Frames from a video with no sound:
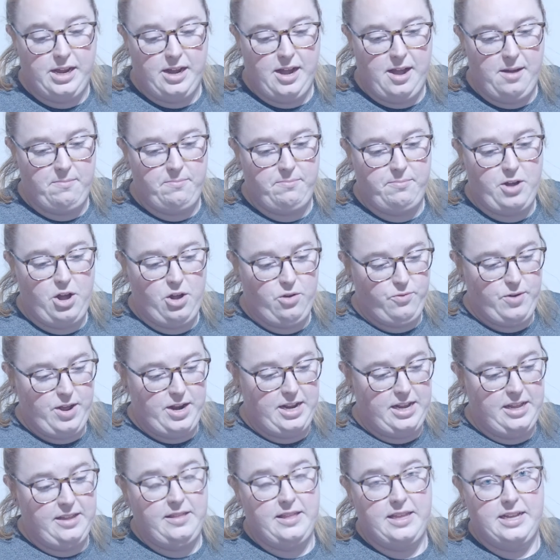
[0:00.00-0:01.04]
up
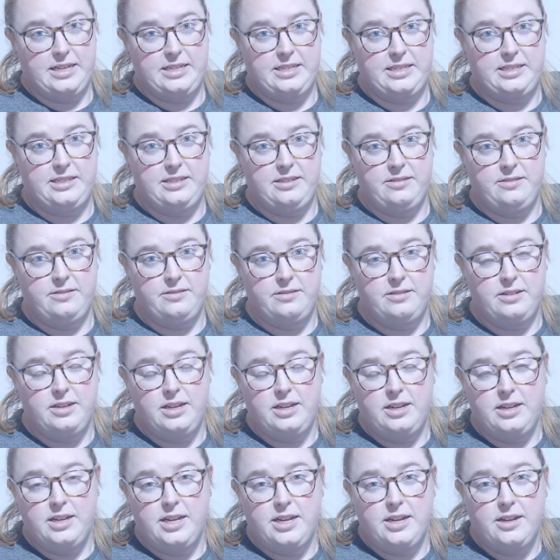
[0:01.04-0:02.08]
already, this
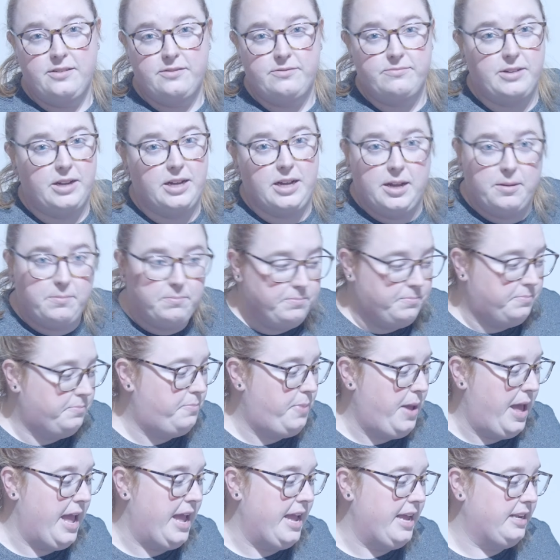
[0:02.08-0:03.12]

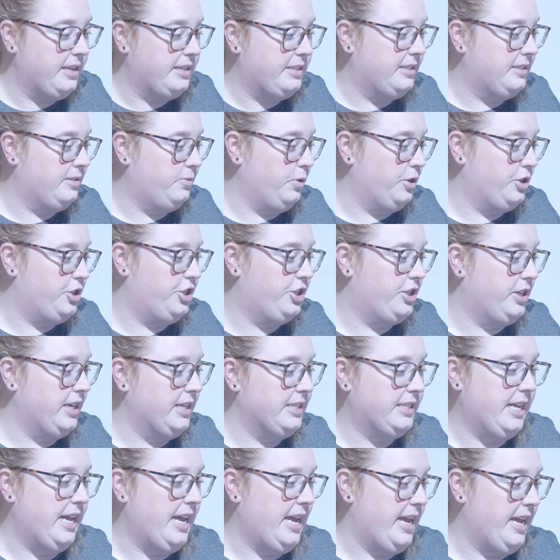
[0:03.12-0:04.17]
paint, which
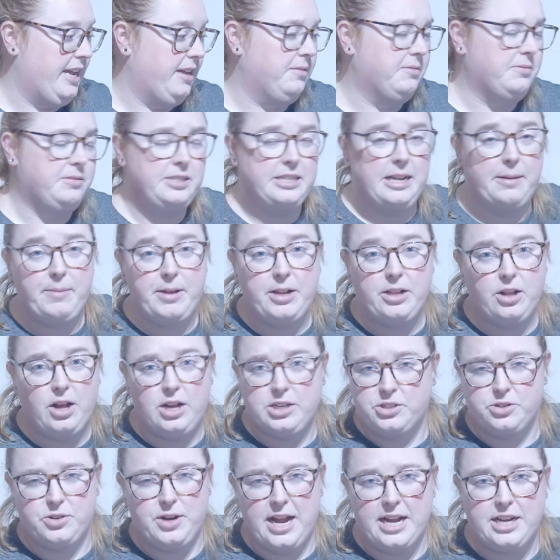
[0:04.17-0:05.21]
is a
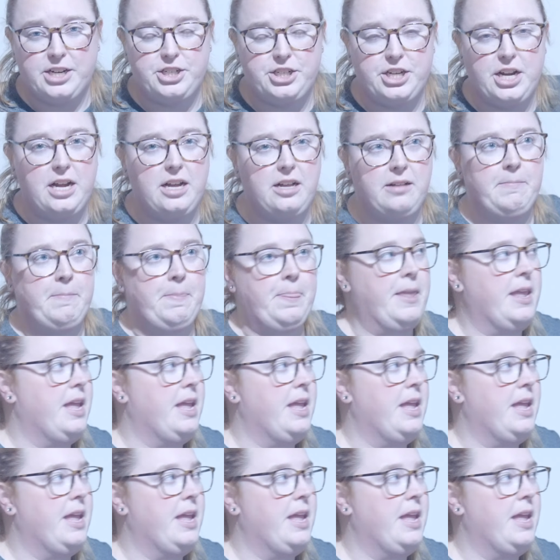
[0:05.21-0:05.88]
semi-gloss or eggshell,